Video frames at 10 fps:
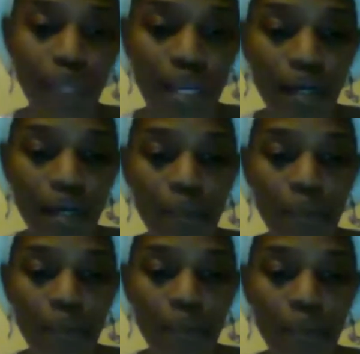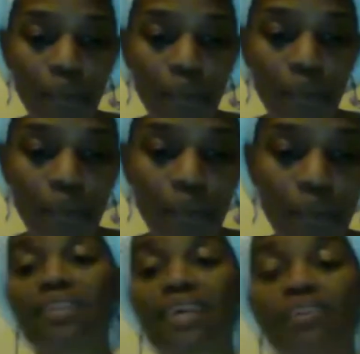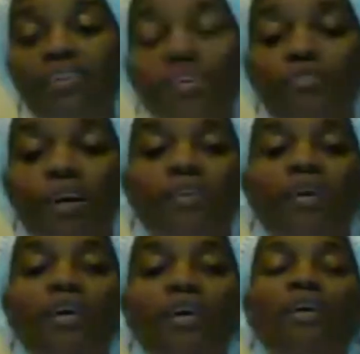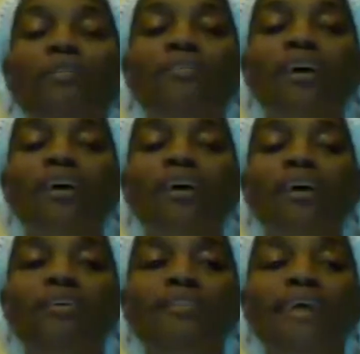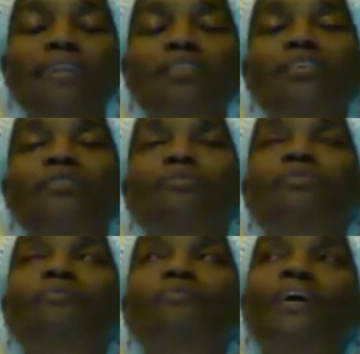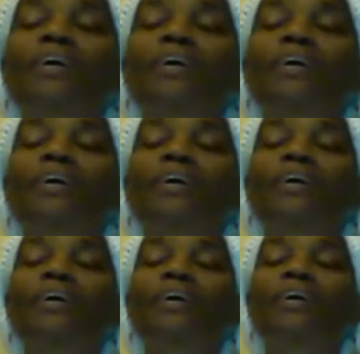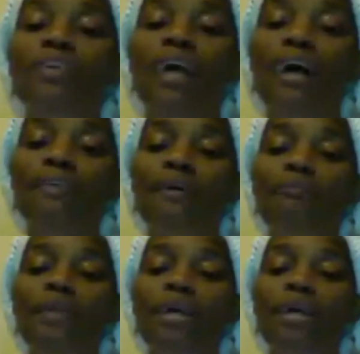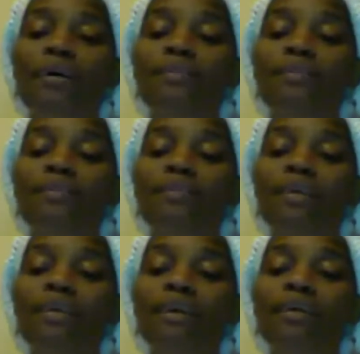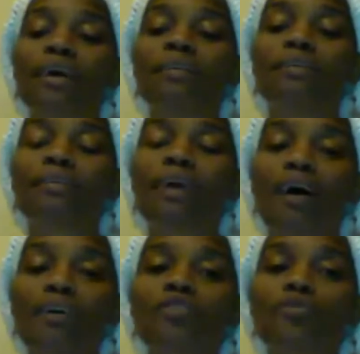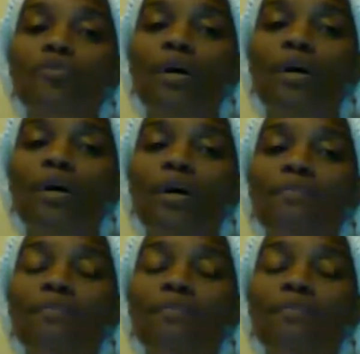I'm going to talk about cellular intelligence first. Cellular intelligence is a very interesting concept, because it talks to us.